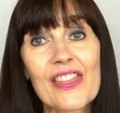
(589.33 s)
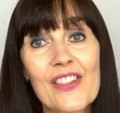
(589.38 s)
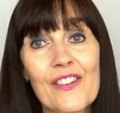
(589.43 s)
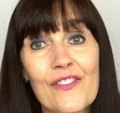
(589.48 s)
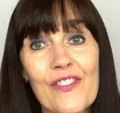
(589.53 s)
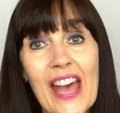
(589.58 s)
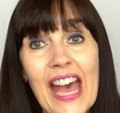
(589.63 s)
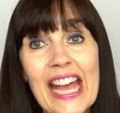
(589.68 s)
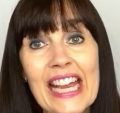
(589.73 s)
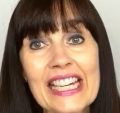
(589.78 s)
The
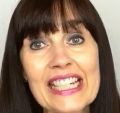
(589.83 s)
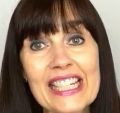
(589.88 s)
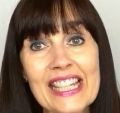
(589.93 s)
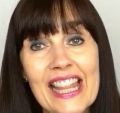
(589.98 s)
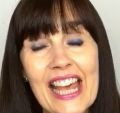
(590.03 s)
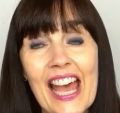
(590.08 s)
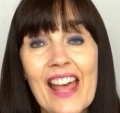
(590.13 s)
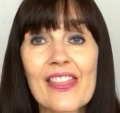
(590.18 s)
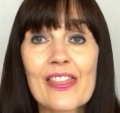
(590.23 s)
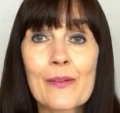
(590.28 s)

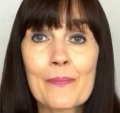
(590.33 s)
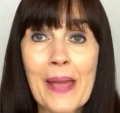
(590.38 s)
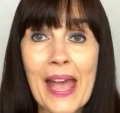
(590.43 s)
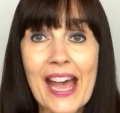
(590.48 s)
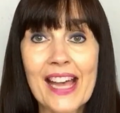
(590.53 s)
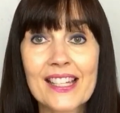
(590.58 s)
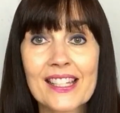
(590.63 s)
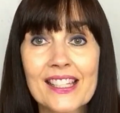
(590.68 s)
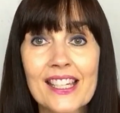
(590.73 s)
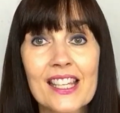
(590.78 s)
fact that the
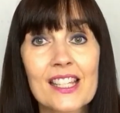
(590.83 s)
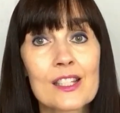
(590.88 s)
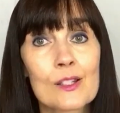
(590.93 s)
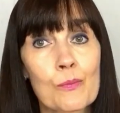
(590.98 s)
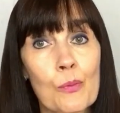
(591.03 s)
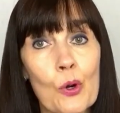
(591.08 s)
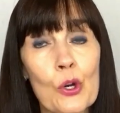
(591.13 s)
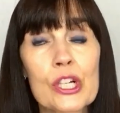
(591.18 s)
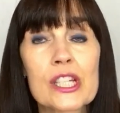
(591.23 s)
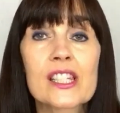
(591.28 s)
pasty
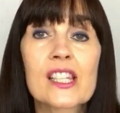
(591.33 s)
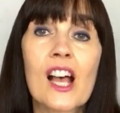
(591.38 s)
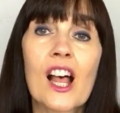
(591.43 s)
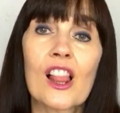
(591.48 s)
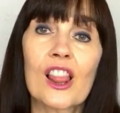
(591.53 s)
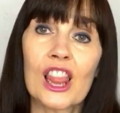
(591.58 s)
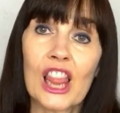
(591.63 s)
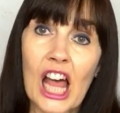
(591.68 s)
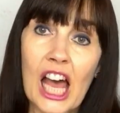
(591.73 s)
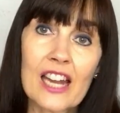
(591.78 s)
sports
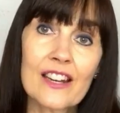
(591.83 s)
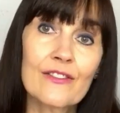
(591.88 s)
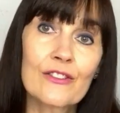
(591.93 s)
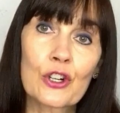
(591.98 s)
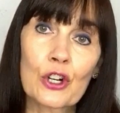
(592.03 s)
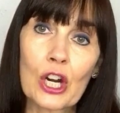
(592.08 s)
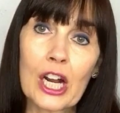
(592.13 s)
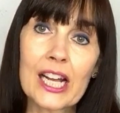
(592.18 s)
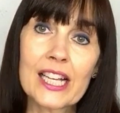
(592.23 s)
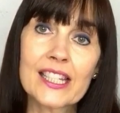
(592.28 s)
a lot
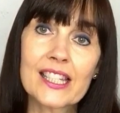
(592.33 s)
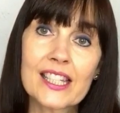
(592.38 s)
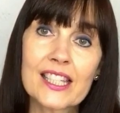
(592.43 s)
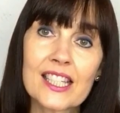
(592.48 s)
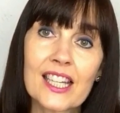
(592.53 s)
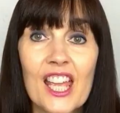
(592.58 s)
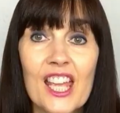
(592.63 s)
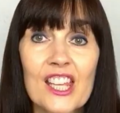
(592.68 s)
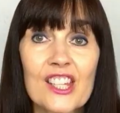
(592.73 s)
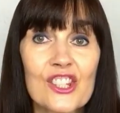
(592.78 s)
of
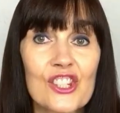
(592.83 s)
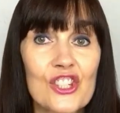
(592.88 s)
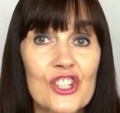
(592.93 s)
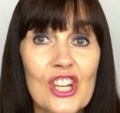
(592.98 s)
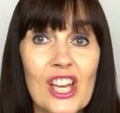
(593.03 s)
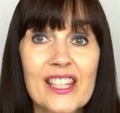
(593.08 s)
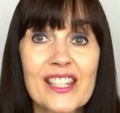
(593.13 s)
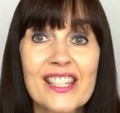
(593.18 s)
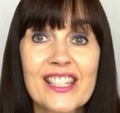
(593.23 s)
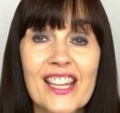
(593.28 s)
crust is
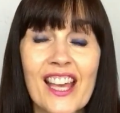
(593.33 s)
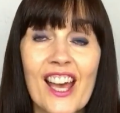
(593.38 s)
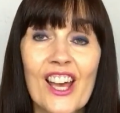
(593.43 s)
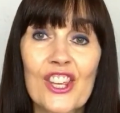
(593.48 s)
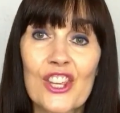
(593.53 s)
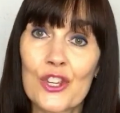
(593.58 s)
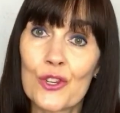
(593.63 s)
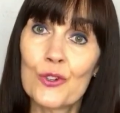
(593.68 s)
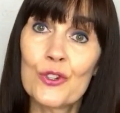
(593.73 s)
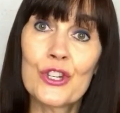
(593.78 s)
just a
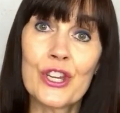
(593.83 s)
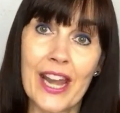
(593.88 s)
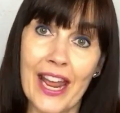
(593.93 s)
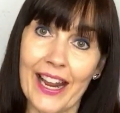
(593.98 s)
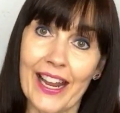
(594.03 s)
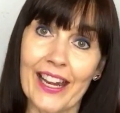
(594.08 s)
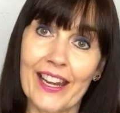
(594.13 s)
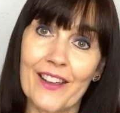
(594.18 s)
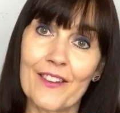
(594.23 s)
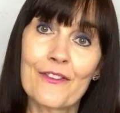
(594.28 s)
huge
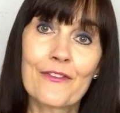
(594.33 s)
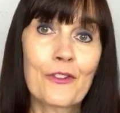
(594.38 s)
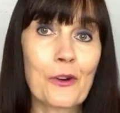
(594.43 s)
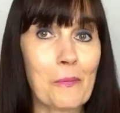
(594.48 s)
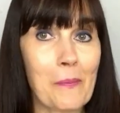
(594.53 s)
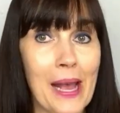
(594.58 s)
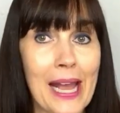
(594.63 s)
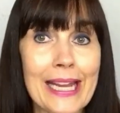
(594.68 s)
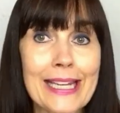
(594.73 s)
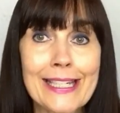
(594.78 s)
negative
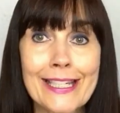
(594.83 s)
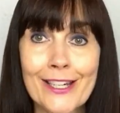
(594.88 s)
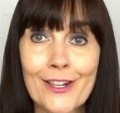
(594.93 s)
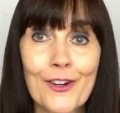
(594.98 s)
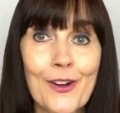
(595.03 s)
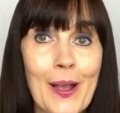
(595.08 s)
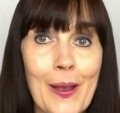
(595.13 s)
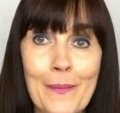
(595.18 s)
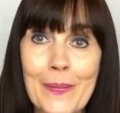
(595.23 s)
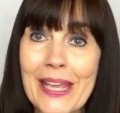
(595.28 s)
for my
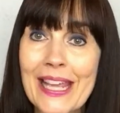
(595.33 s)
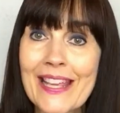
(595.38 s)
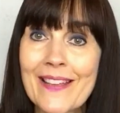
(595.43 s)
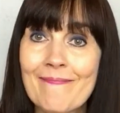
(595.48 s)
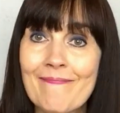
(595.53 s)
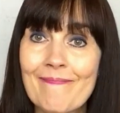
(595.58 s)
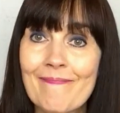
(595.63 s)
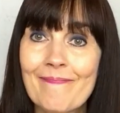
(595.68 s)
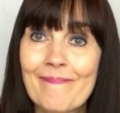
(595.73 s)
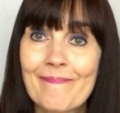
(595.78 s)
dear hubby.
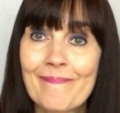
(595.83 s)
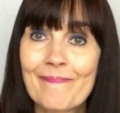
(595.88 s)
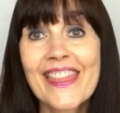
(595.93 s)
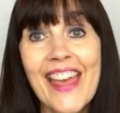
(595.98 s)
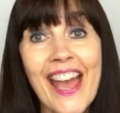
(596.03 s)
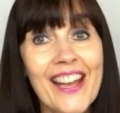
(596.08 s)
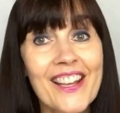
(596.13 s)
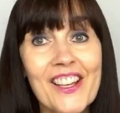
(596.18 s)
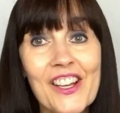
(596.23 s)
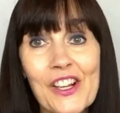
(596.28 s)

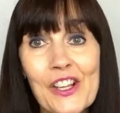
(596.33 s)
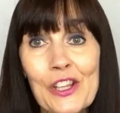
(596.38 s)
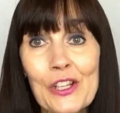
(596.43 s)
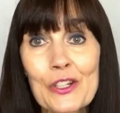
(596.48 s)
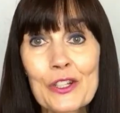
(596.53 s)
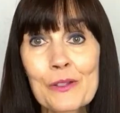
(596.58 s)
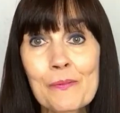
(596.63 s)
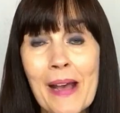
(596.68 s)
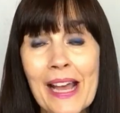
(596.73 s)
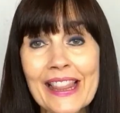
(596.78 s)
That
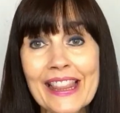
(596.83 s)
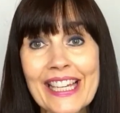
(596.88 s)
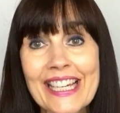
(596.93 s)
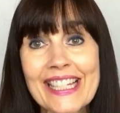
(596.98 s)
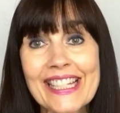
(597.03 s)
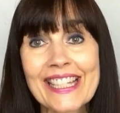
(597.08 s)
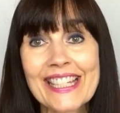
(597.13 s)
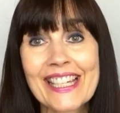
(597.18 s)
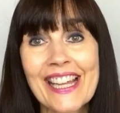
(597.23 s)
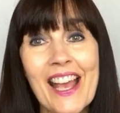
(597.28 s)
concludes my
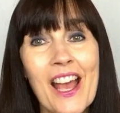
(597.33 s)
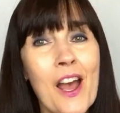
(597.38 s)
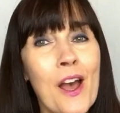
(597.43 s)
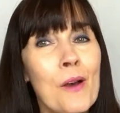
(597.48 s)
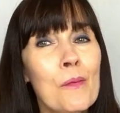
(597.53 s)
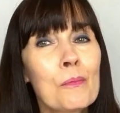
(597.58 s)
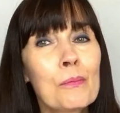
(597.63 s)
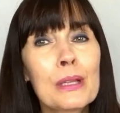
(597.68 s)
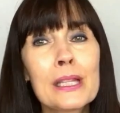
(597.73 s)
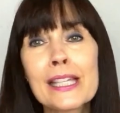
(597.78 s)
list.
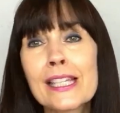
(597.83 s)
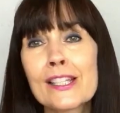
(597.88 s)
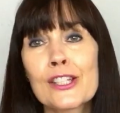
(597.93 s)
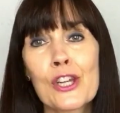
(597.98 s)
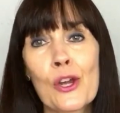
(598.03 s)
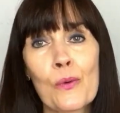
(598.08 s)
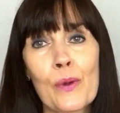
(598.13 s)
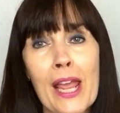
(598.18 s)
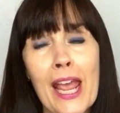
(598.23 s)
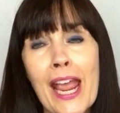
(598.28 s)
please
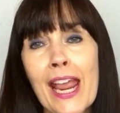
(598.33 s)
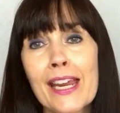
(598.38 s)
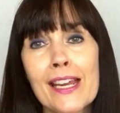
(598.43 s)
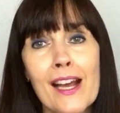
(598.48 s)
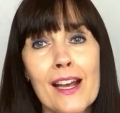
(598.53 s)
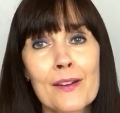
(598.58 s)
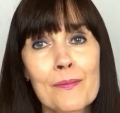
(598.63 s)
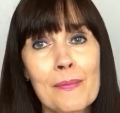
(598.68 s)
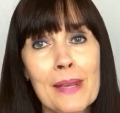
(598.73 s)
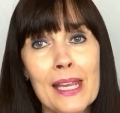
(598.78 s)
don't hate
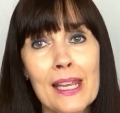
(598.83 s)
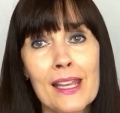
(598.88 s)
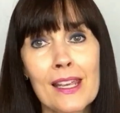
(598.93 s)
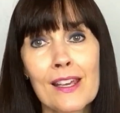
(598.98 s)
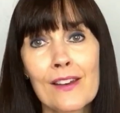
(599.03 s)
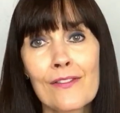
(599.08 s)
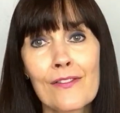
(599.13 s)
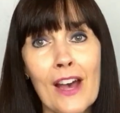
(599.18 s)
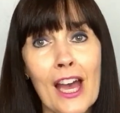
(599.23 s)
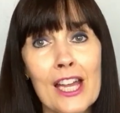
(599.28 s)
on me
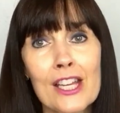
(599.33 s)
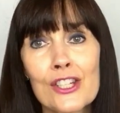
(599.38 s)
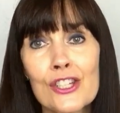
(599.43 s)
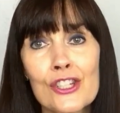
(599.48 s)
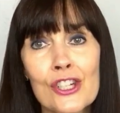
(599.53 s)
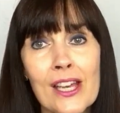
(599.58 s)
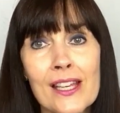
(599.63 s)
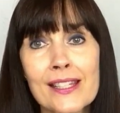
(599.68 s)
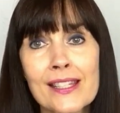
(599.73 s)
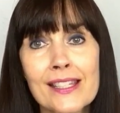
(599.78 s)
if I
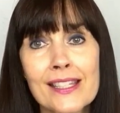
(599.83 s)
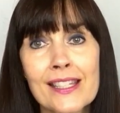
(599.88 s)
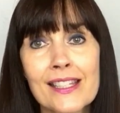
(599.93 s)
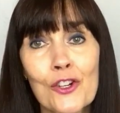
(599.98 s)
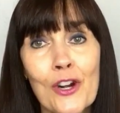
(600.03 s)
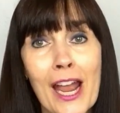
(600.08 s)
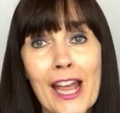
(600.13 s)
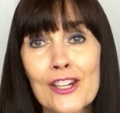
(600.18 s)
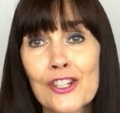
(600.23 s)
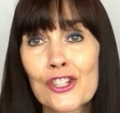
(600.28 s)
just
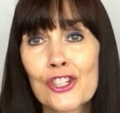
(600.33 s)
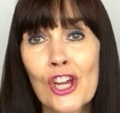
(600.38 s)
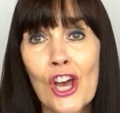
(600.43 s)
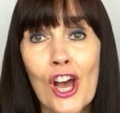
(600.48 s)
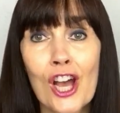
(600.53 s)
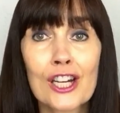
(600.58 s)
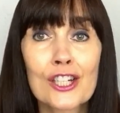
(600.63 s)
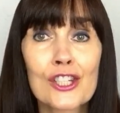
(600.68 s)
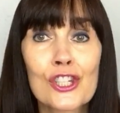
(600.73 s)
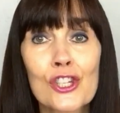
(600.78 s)
trash
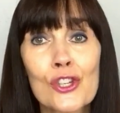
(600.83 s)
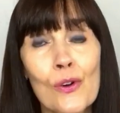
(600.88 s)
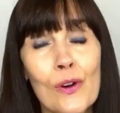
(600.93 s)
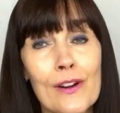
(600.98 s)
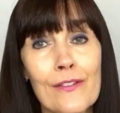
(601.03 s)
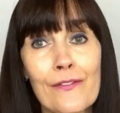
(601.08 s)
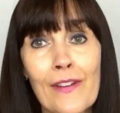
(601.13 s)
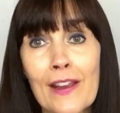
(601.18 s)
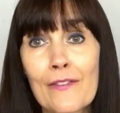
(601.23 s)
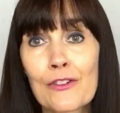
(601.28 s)
talked
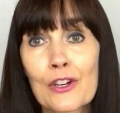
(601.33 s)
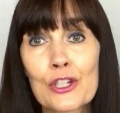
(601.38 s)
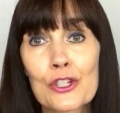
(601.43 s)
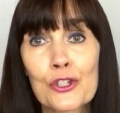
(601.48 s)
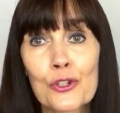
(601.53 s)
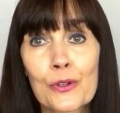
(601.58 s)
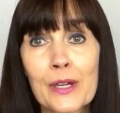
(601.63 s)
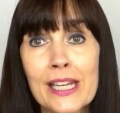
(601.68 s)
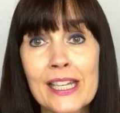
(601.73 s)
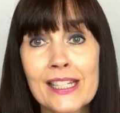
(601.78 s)
your
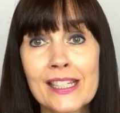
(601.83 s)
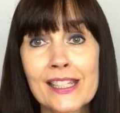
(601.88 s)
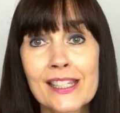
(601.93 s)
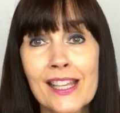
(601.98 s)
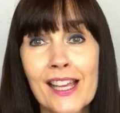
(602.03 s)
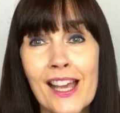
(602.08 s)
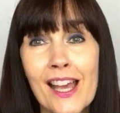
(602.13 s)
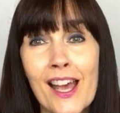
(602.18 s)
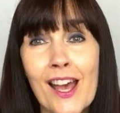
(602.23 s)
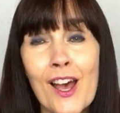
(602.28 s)
favorite
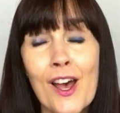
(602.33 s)
treats,